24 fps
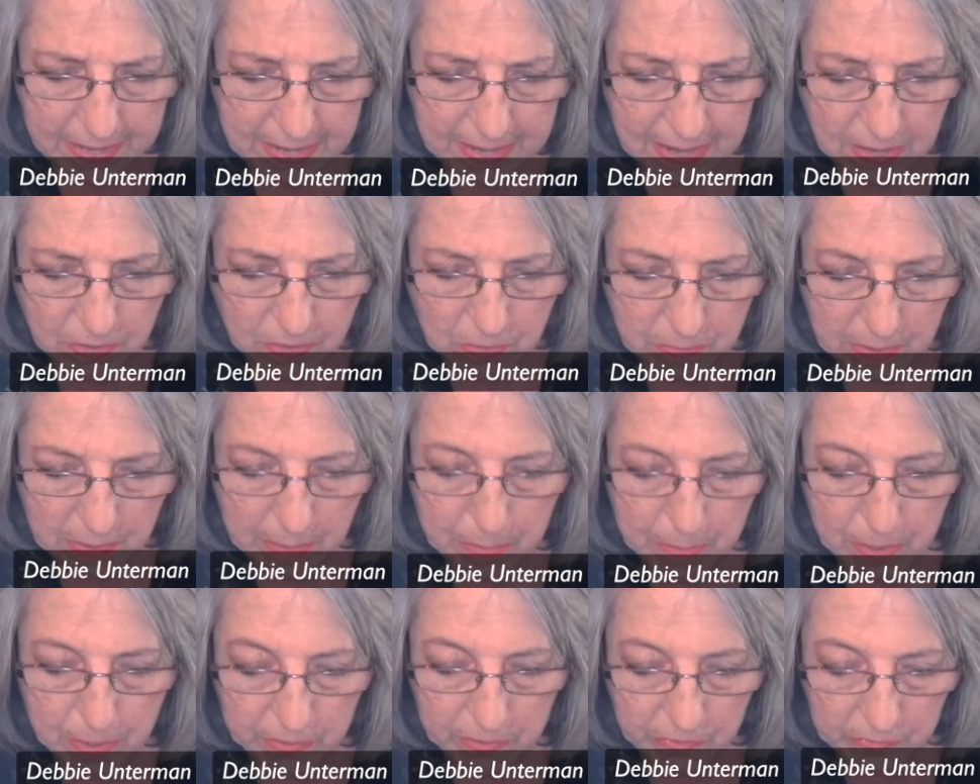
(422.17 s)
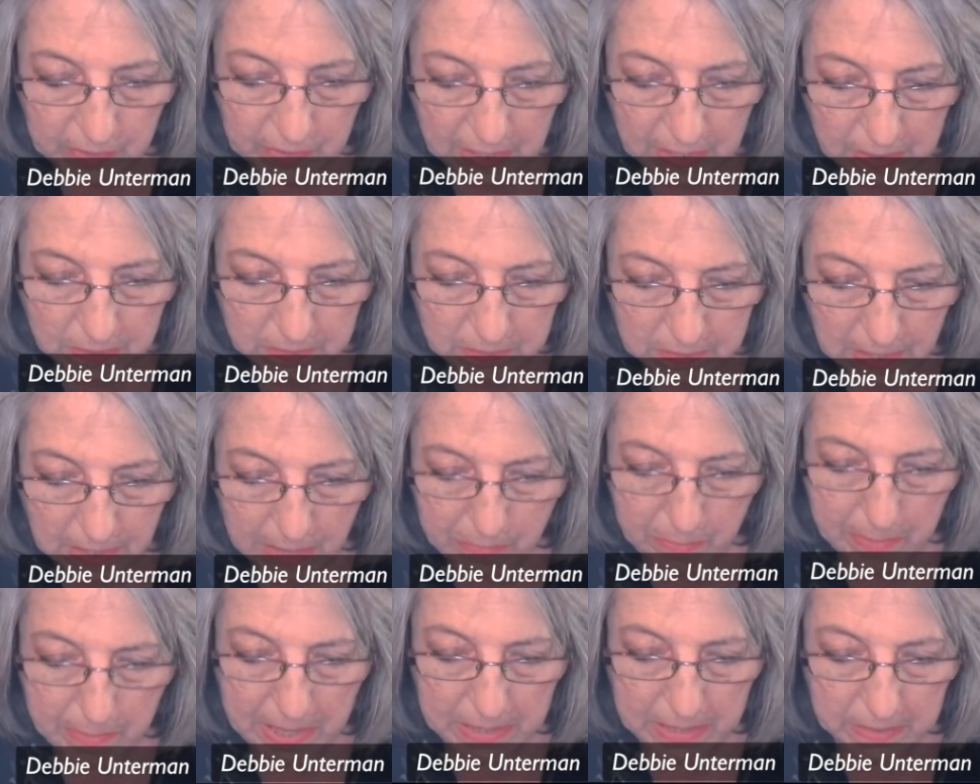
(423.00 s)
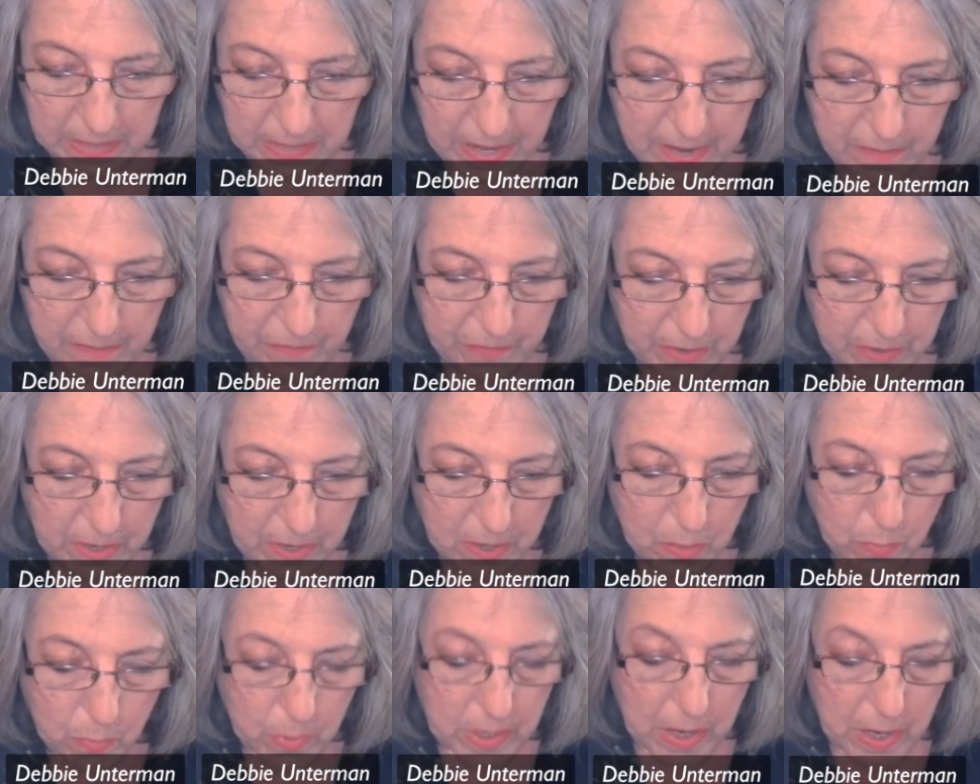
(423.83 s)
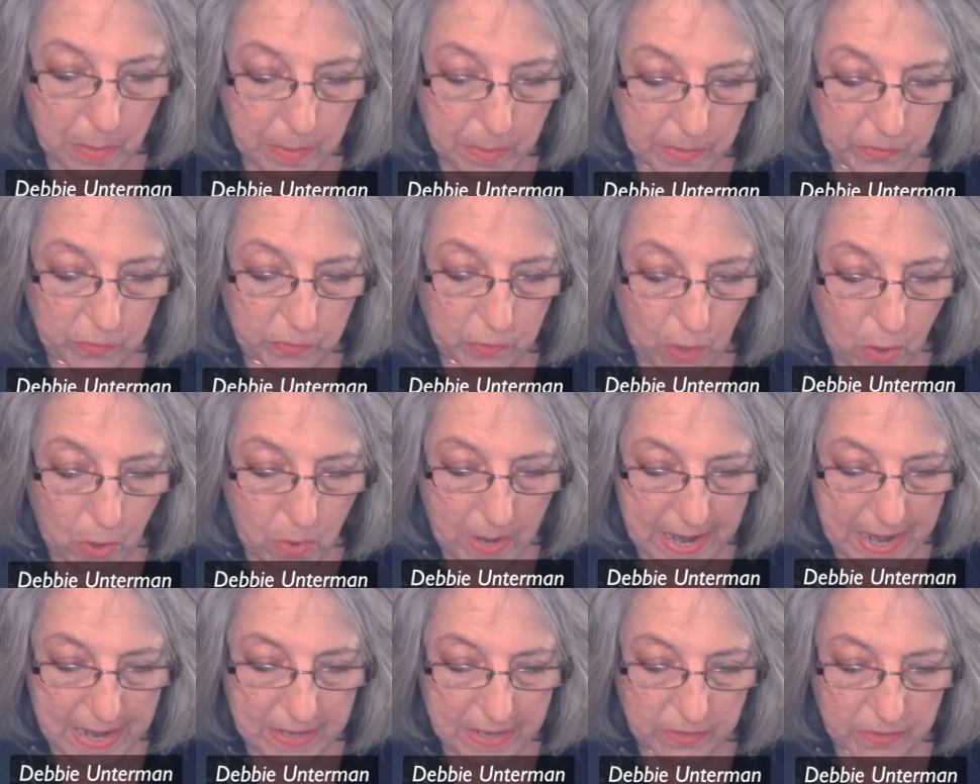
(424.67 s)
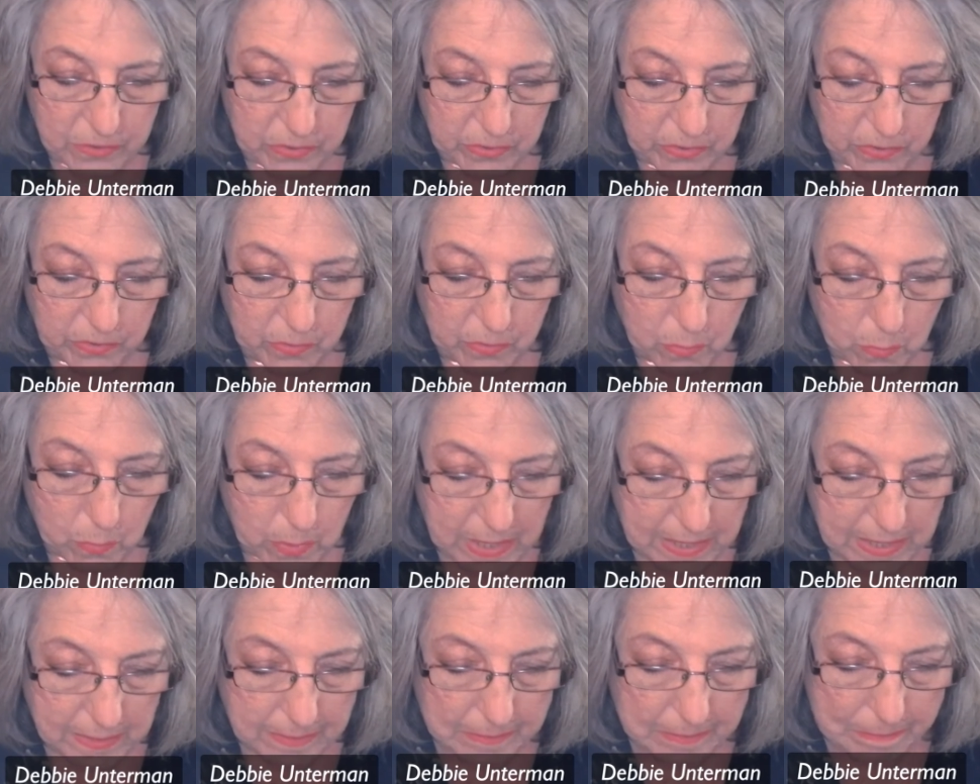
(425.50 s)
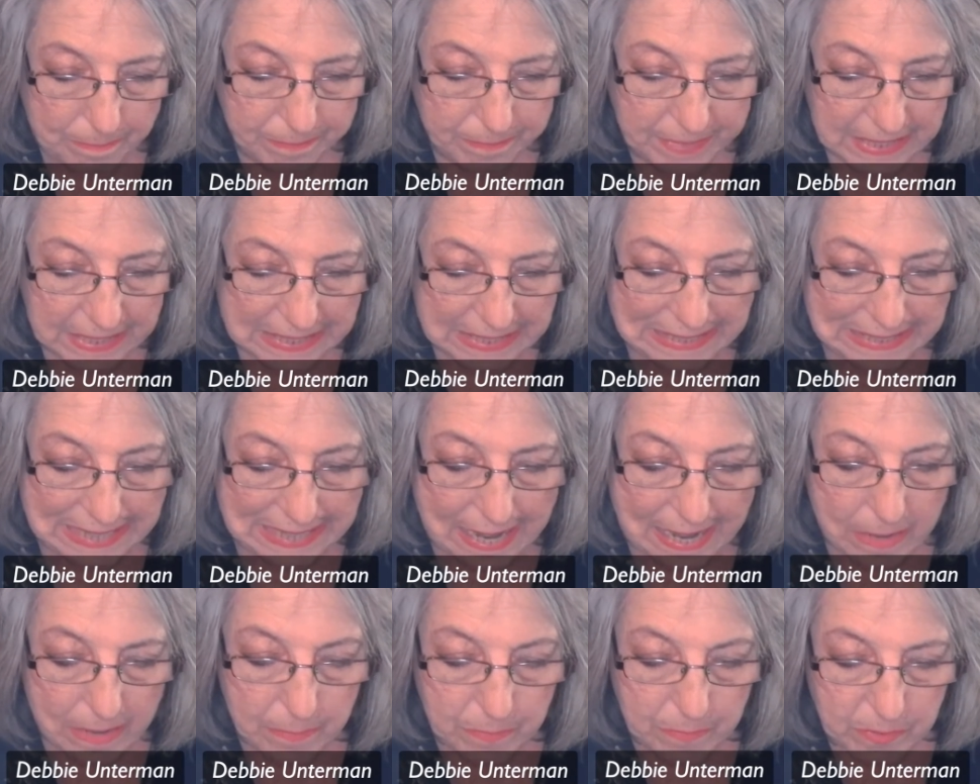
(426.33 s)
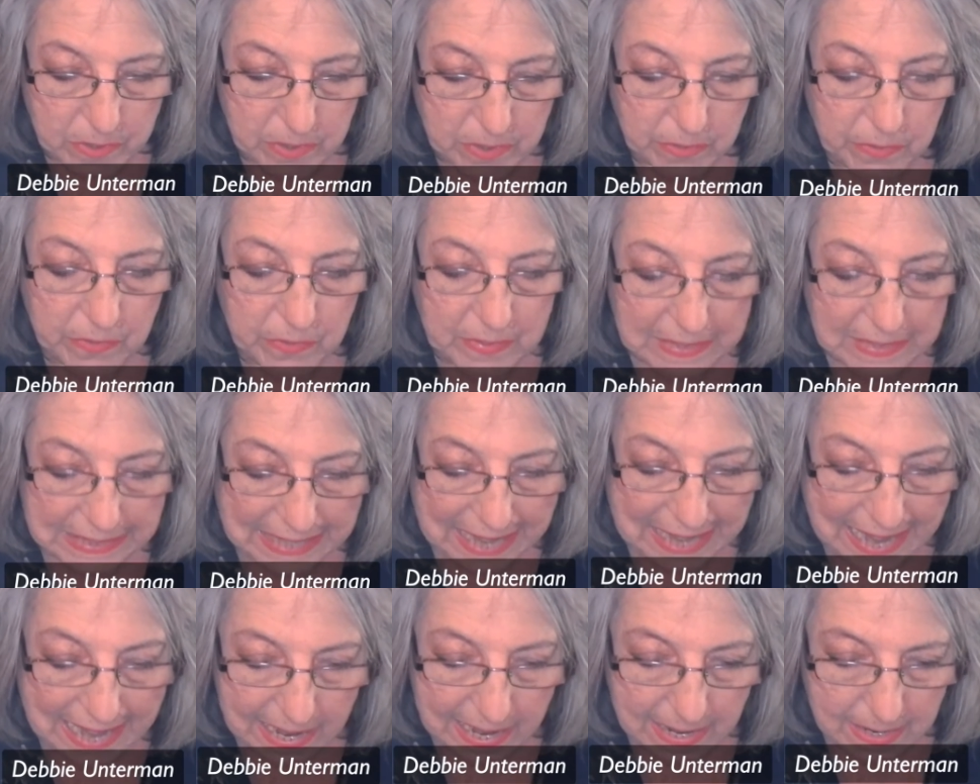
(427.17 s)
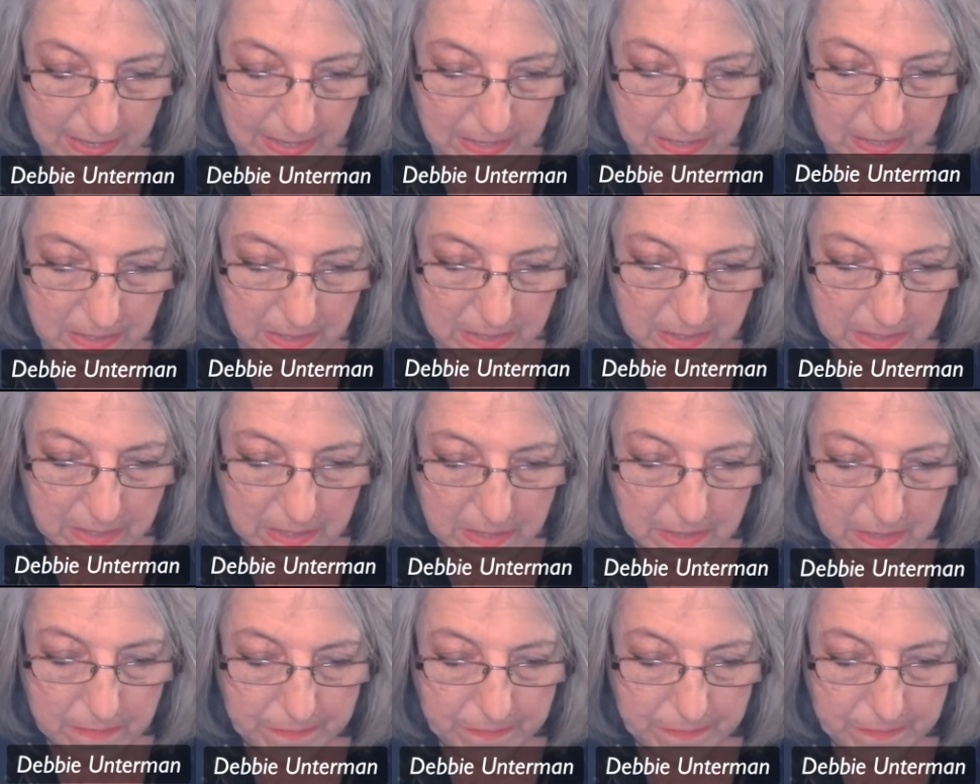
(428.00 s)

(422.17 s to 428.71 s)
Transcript: I can't remember a single time in my life when I was so anxious, well, damned scared.